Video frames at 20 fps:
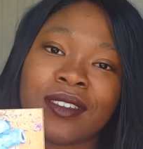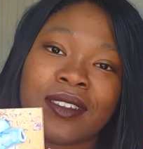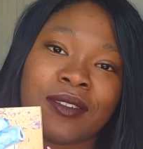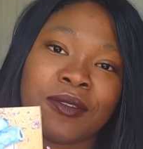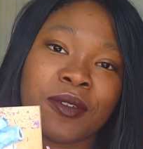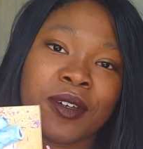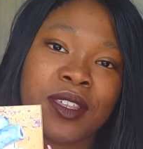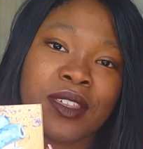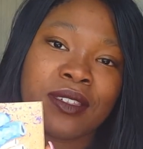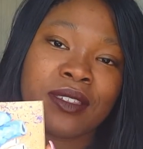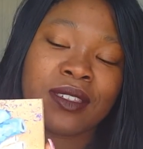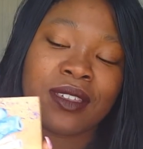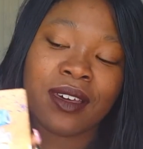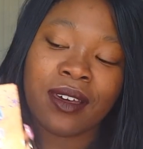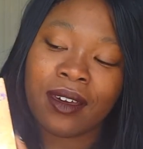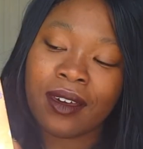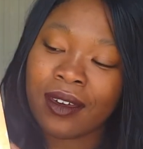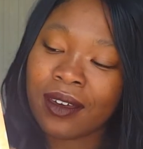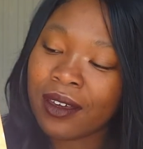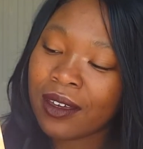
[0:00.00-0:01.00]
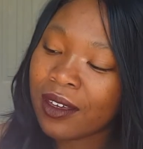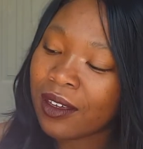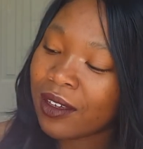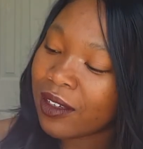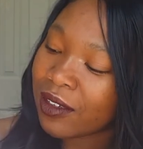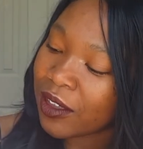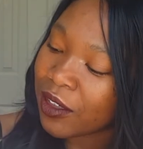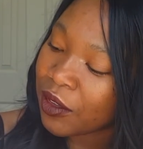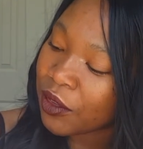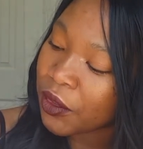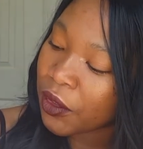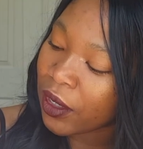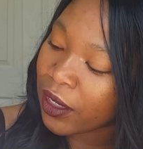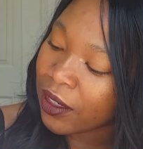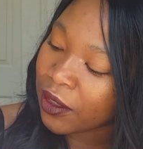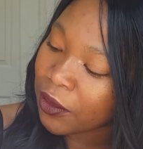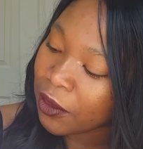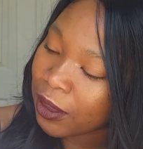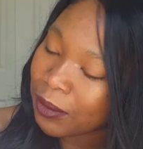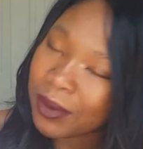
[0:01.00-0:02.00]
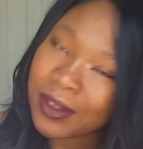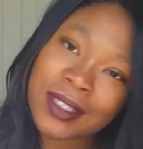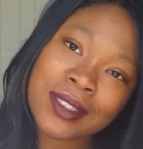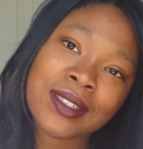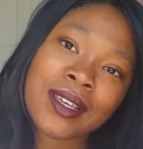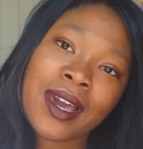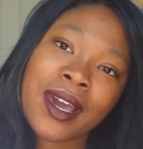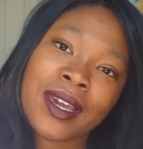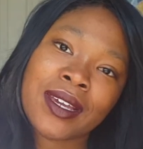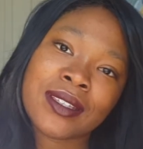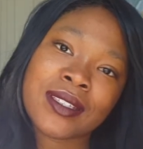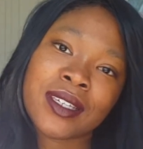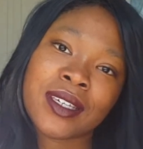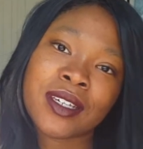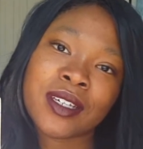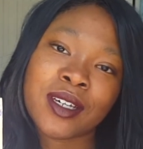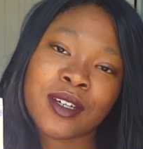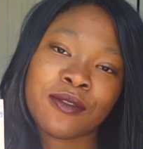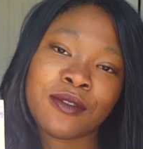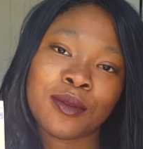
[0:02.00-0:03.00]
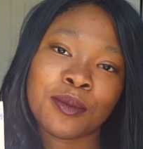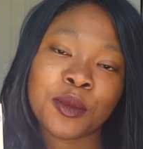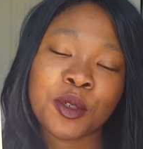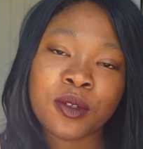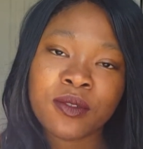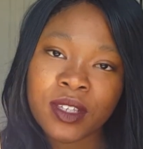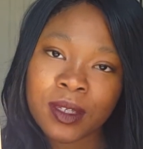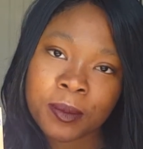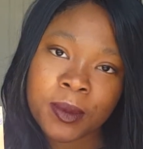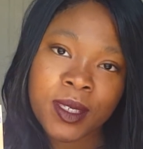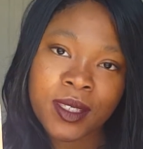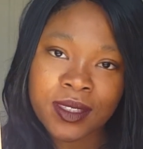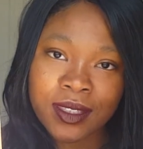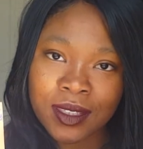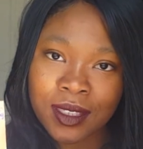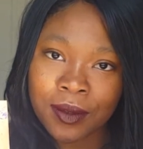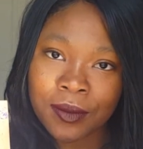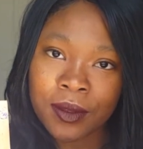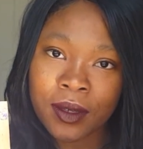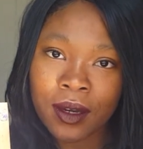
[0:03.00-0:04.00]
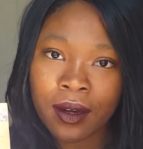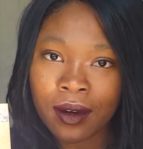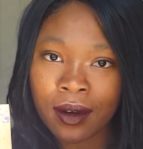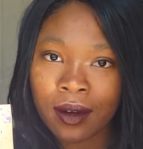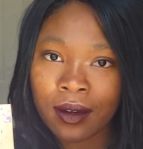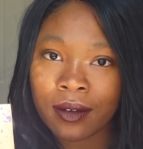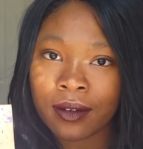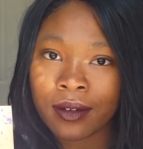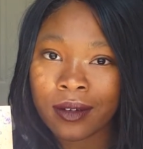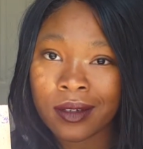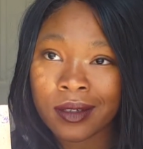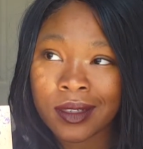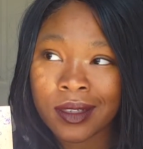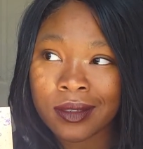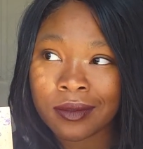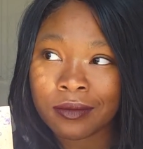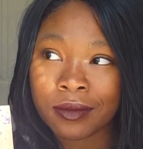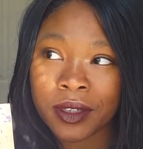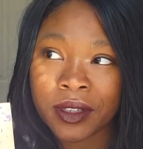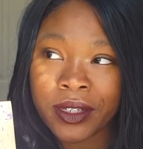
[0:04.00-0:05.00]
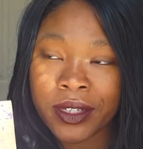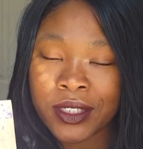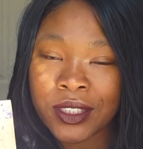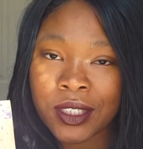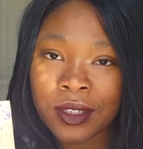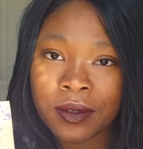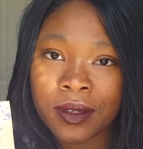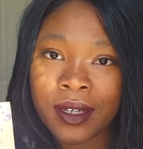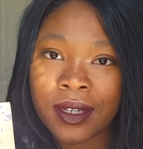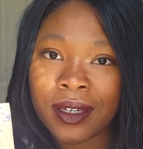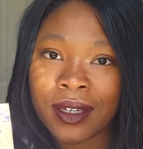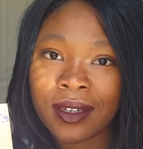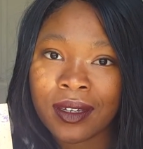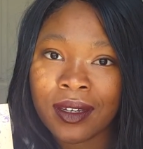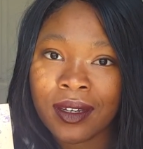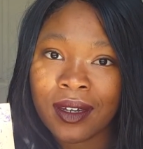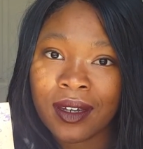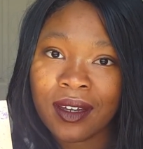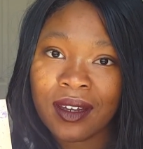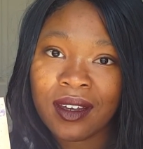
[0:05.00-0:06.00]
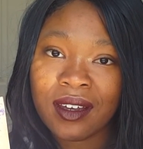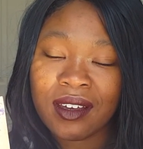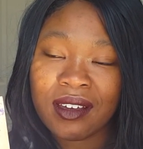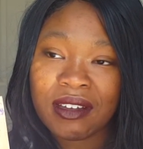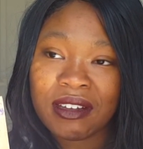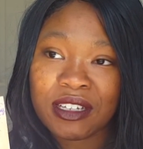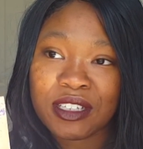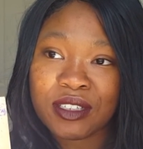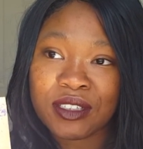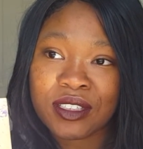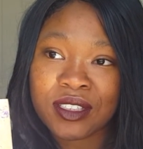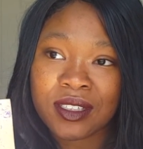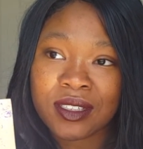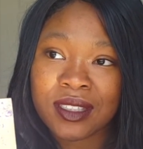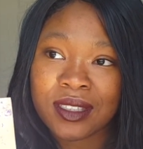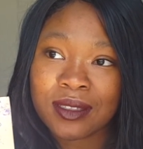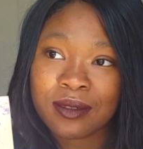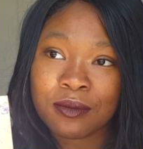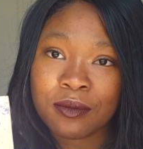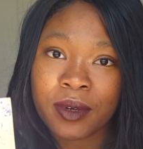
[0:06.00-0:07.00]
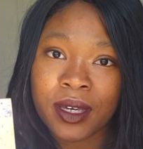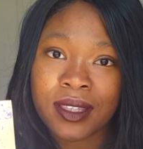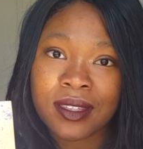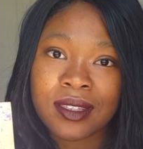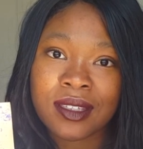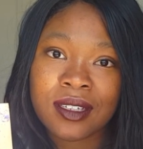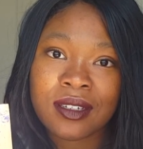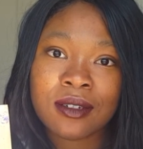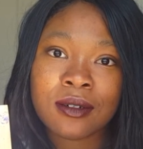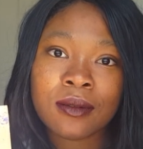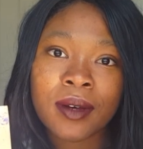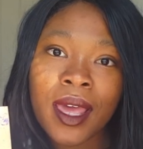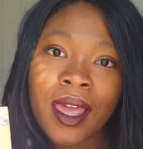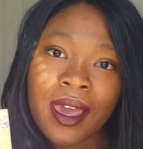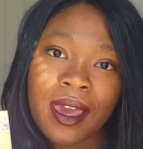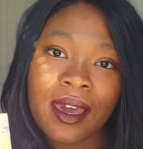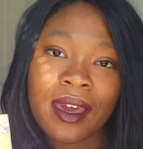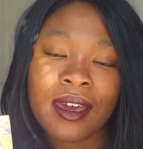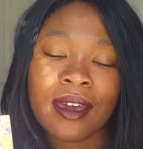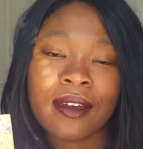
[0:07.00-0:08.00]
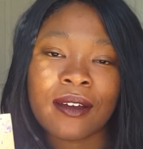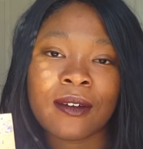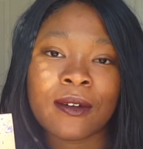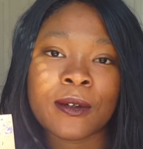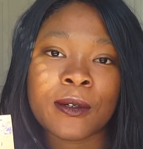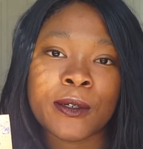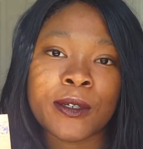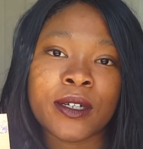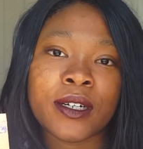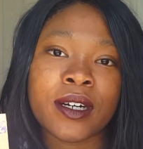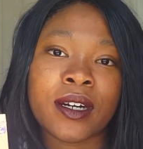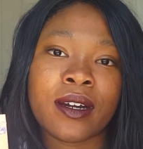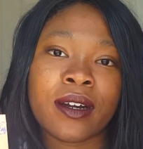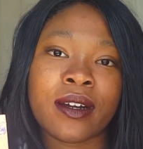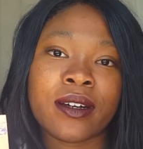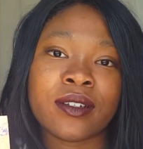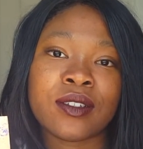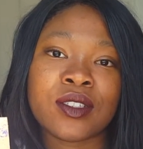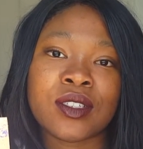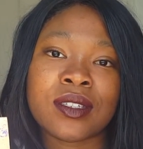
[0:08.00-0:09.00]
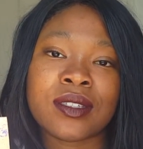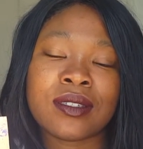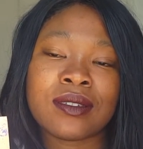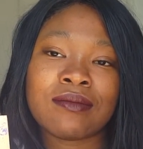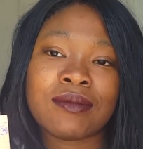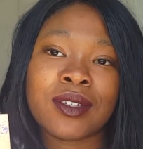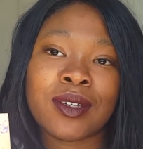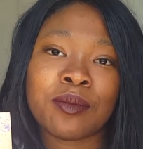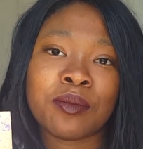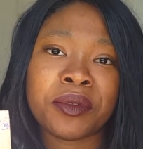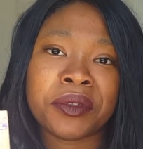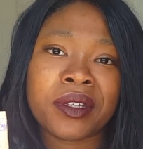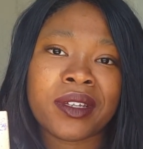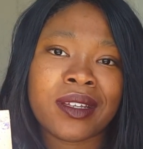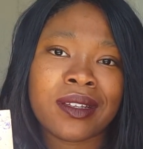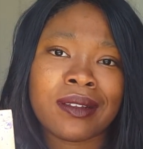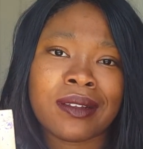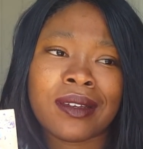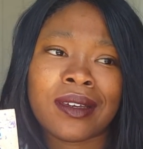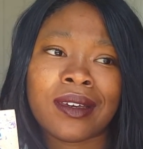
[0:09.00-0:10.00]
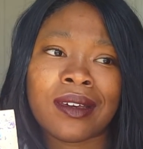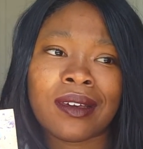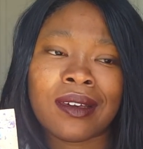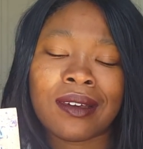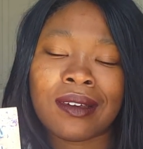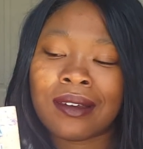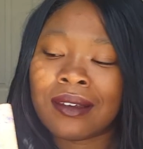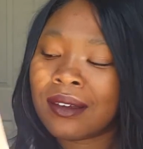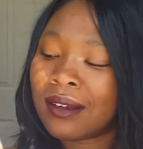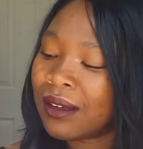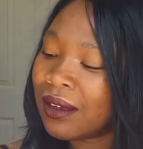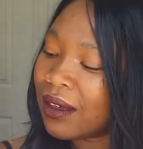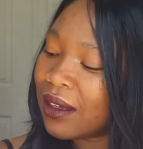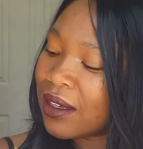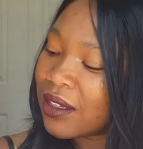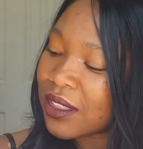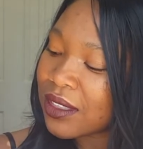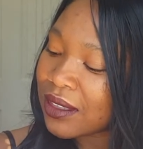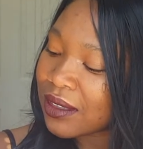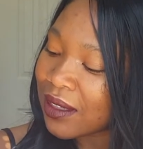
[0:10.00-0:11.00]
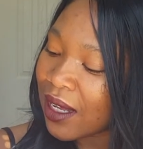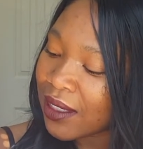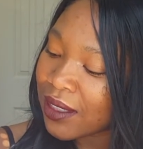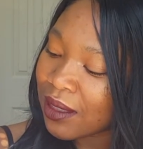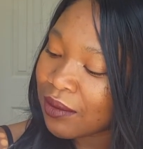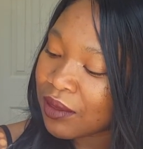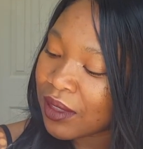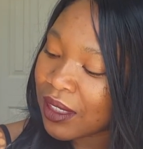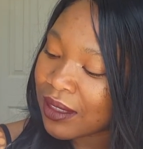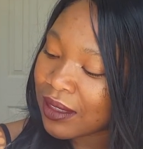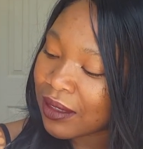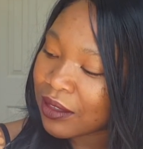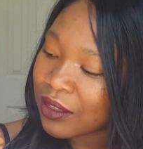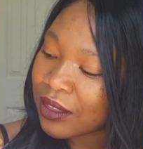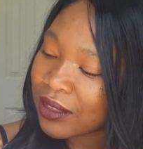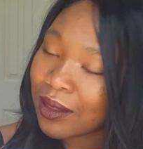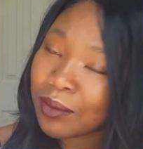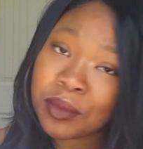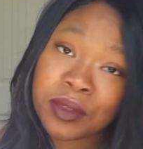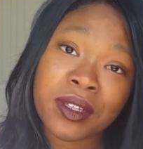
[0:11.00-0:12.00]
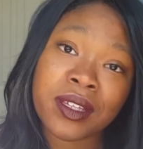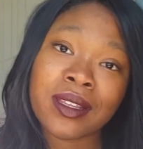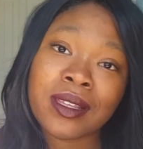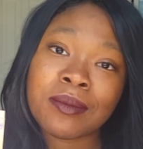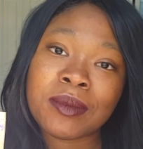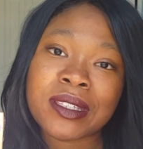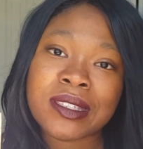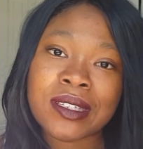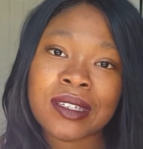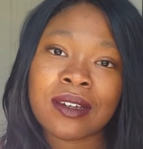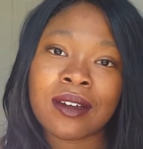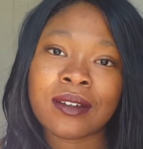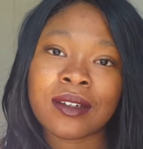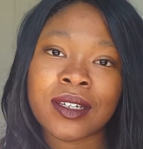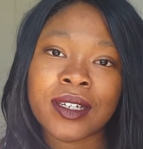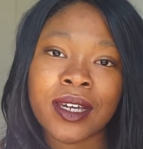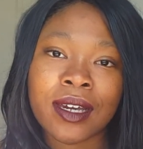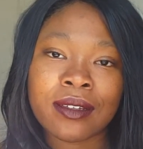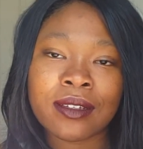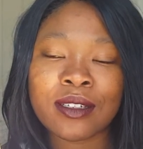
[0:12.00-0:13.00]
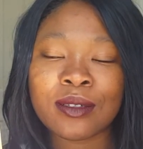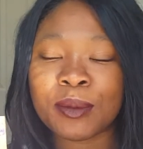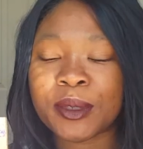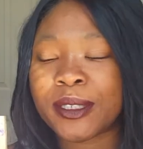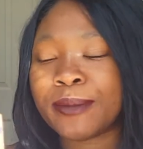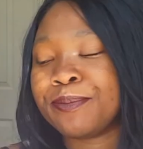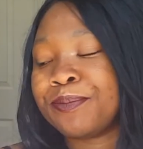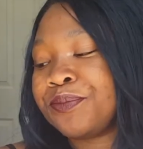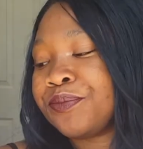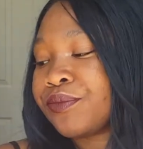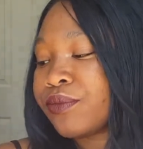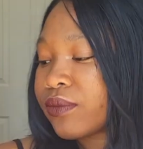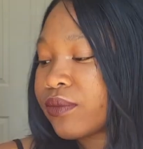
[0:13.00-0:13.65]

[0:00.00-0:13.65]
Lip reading: with kind of going with this idea of removing pieces of the heart, or just really showing it just wasting away, or just completely, just lots of things that are just completely missing altogether. But